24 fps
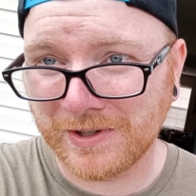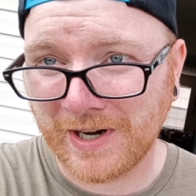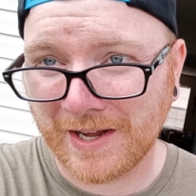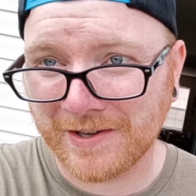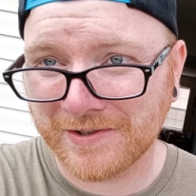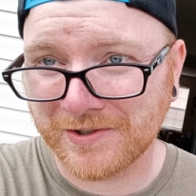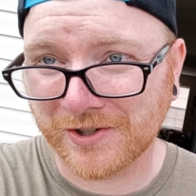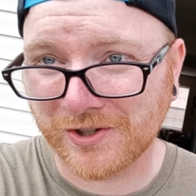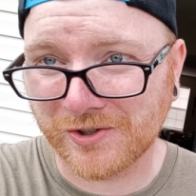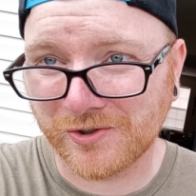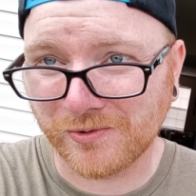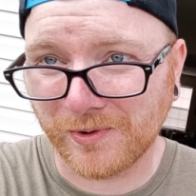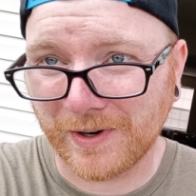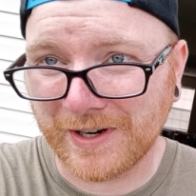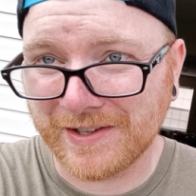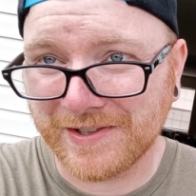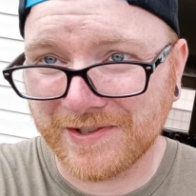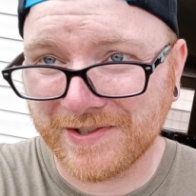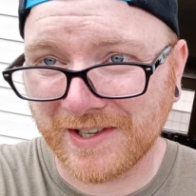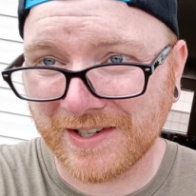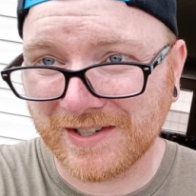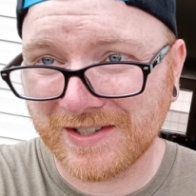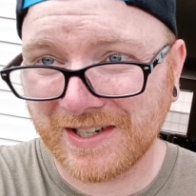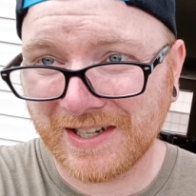has a great
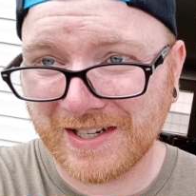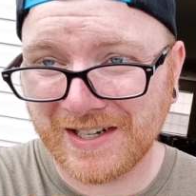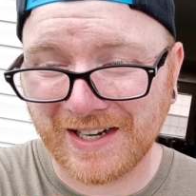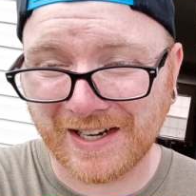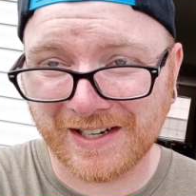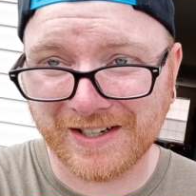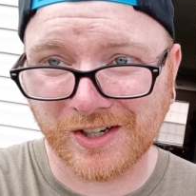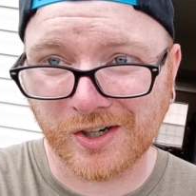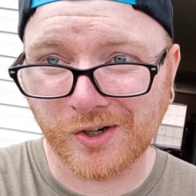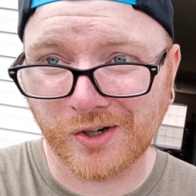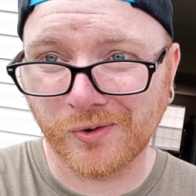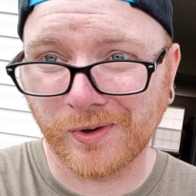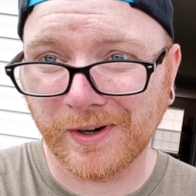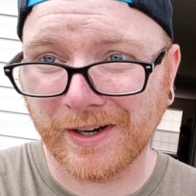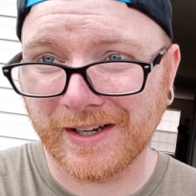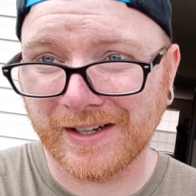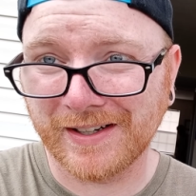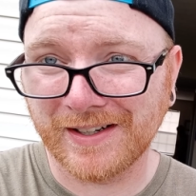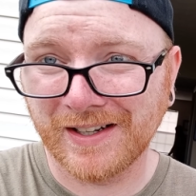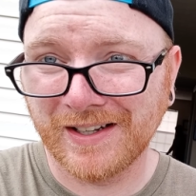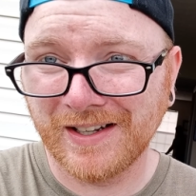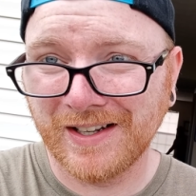Sunday and a great